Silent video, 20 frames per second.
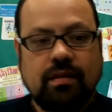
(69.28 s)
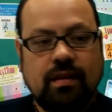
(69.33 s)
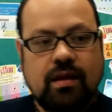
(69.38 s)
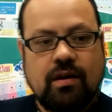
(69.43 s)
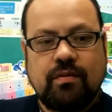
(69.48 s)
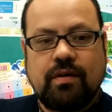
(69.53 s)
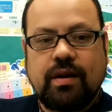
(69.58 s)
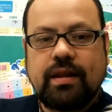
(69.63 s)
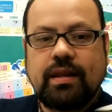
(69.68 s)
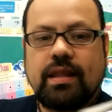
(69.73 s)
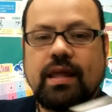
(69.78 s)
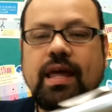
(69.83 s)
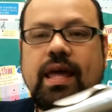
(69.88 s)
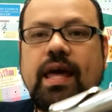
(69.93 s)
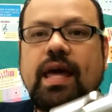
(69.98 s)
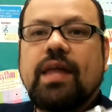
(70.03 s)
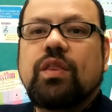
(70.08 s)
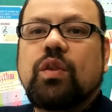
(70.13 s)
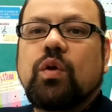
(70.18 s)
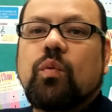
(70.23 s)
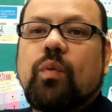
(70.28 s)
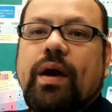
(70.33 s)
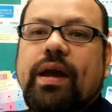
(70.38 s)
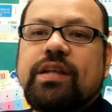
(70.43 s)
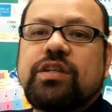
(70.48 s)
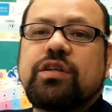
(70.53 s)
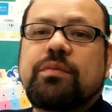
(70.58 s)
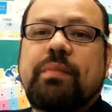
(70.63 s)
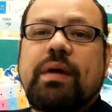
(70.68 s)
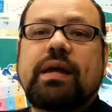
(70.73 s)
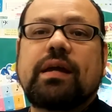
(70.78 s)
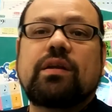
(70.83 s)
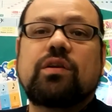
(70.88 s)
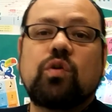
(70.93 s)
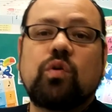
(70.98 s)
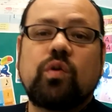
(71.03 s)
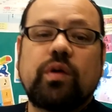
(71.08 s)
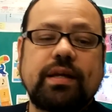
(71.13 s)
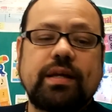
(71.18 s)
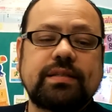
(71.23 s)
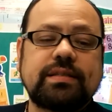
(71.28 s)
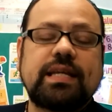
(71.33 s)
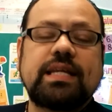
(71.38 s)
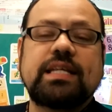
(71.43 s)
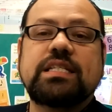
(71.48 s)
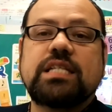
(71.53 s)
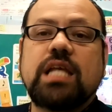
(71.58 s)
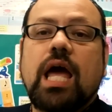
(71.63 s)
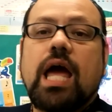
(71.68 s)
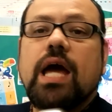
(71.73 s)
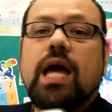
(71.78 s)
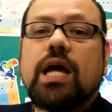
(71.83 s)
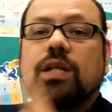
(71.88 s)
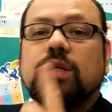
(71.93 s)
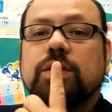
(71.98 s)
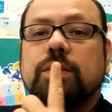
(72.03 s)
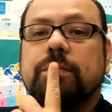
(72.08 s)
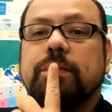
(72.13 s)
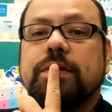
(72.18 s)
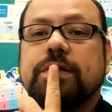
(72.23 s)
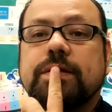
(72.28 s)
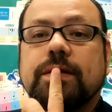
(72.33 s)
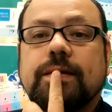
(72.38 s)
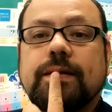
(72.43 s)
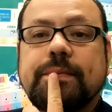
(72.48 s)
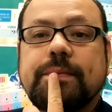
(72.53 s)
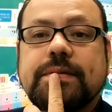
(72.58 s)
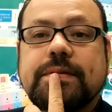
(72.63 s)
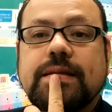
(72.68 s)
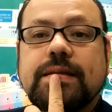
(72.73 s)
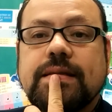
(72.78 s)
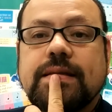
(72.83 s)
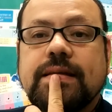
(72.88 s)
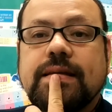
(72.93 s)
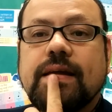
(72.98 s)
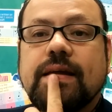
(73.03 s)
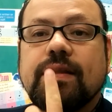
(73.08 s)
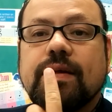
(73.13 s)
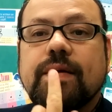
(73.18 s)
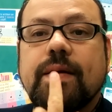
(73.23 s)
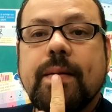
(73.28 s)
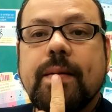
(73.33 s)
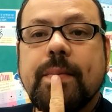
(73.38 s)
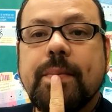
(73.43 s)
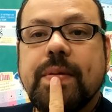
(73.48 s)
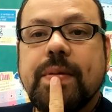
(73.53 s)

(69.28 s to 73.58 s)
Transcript: All right. The way to make a noise is to put your lips together,